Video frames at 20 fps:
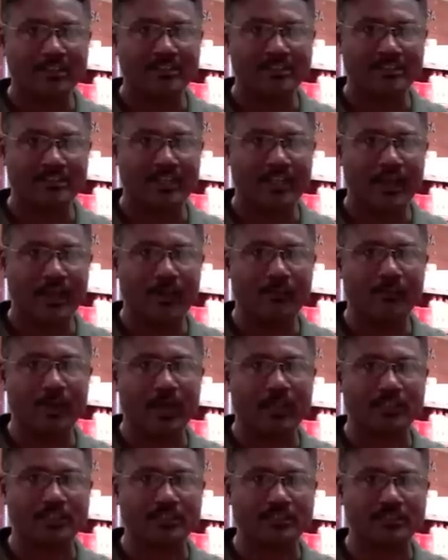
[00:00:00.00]
Ecstasy hair
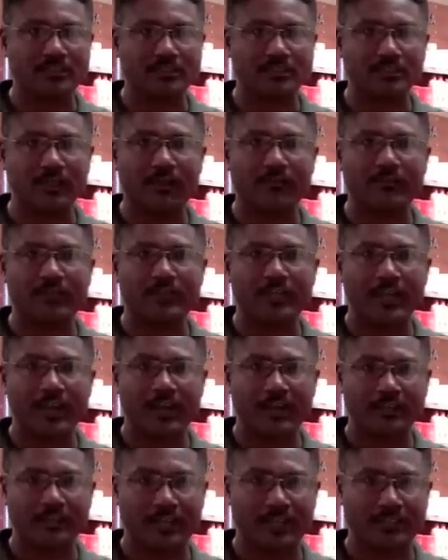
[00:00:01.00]
polishes soften
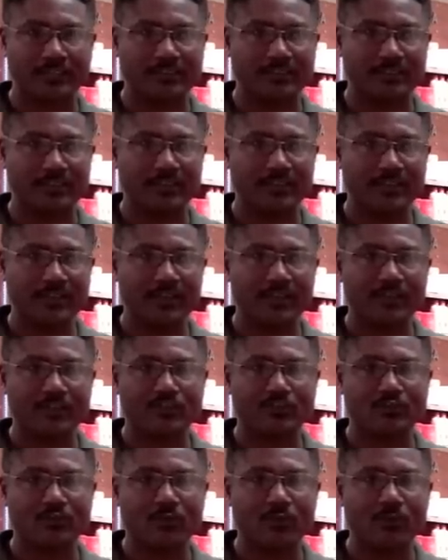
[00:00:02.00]
hair texture,
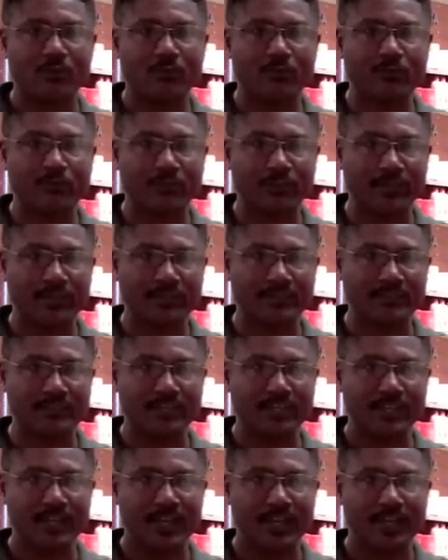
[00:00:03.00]
control frizz,
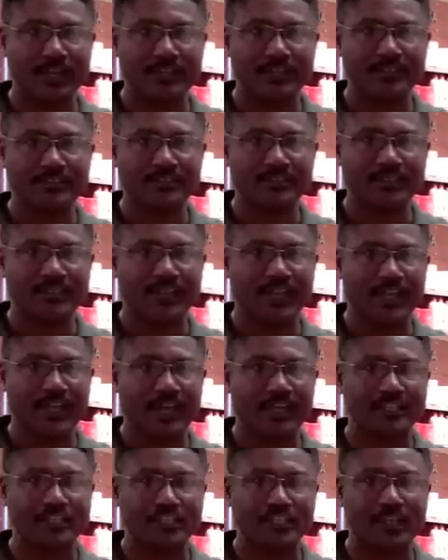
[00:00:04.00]
and instantly
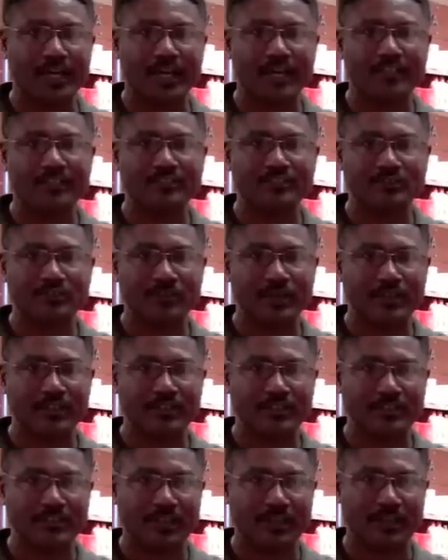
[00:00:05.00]
add shine and strength
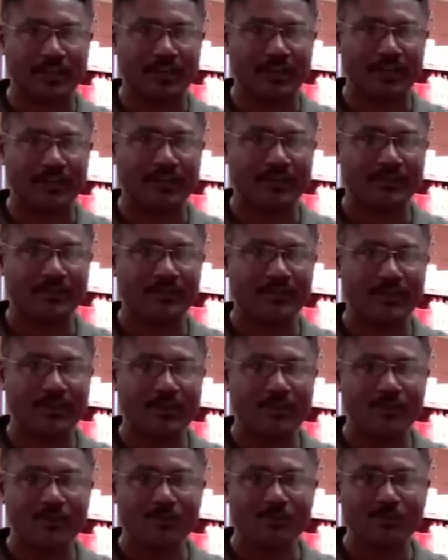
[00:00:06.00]
to your hair.
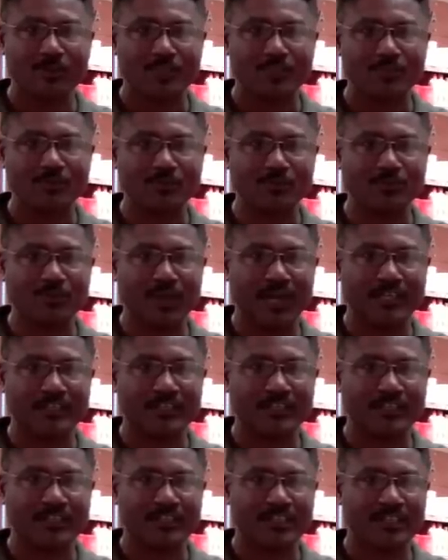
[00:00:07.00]
When used
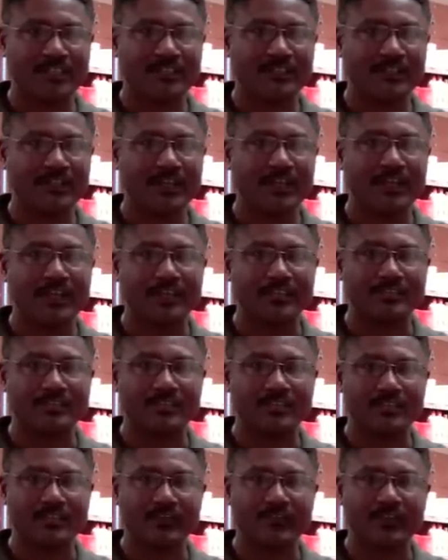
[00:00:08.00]
regularly, it
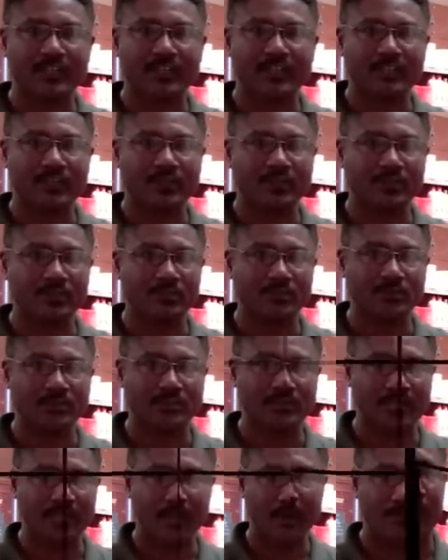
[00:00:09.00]
significantly
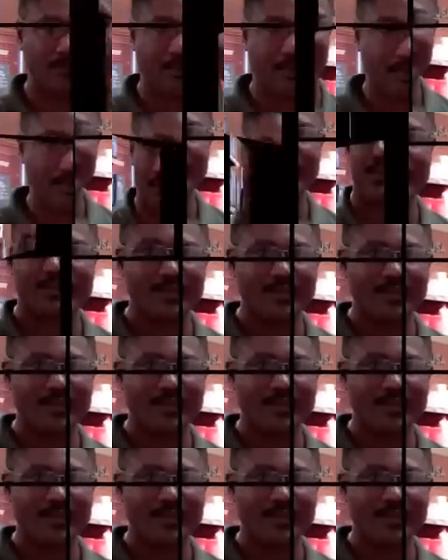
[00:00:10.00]
reduces hair breakage.